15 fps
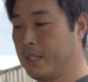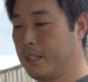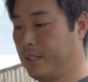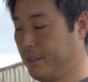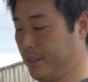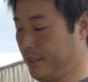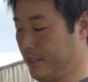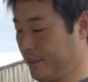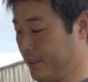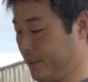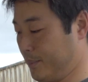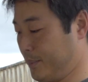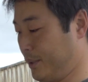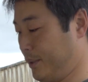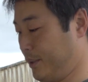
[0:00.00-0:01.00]
on the hunting
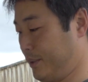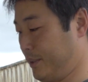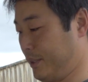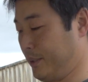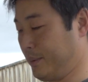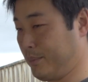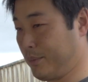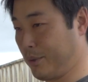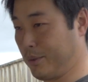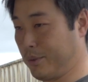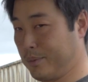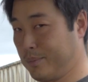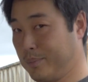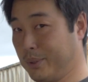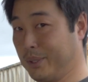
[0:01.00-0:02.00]
bow, or
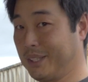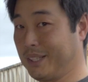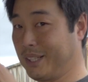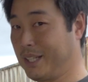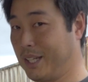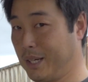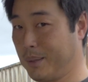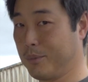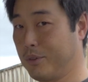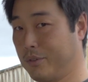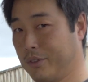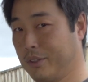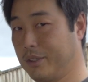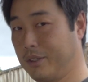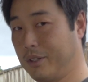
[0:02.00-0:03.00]
pulling the cam
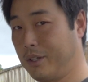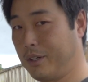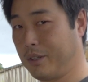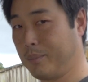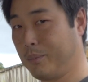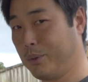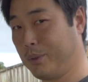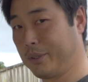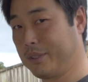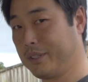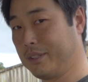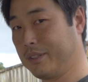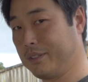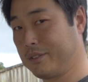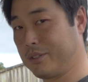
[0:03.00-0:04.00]
over a little more
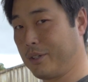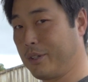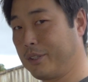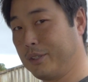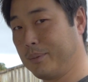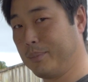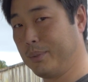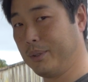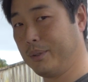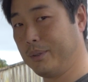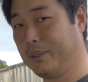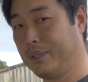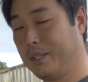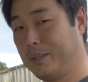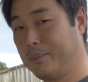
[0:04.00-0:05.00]
than the target bow,
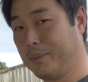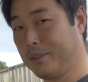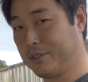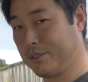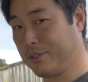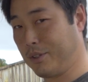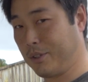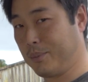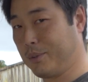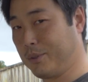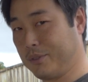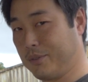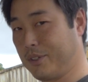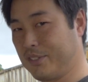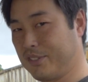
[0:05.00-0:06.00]
because the target bow
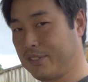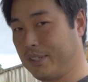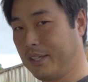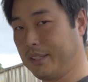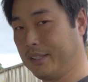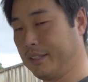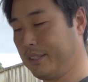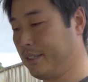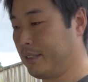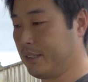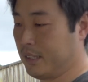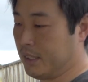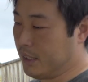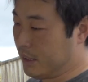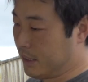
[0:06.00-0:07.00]
is very solid, and
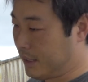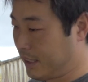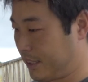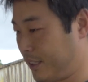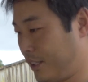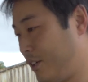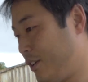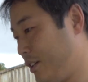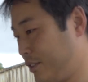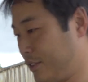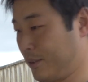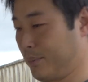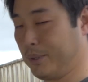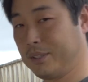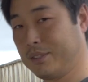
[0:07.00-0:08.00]
that can cause
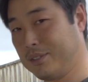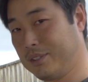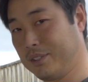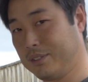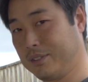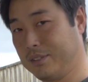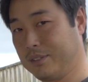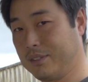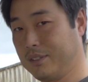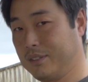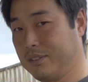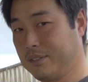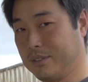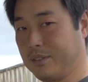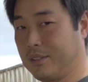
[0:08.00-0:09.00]
some
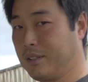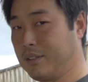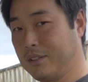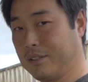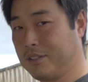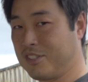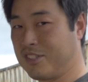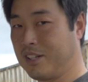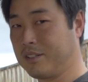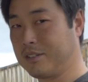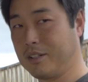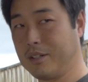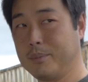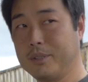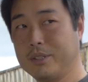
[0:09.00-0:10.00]
inconsistencies and shot
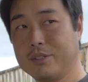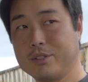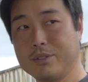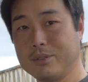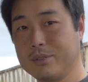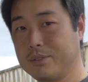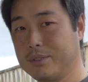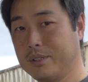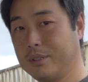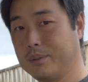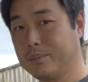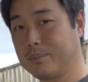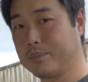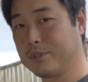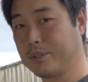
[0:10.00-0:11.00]
timing issues.
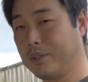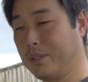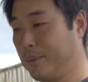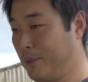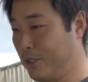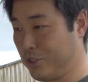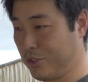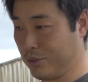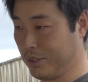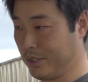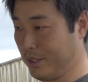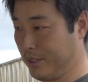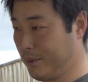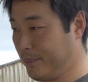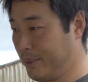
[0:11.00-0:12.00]
So I may shoot a
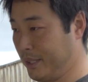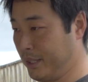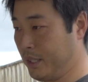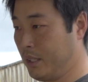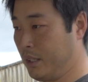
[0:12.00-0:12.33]
little bit.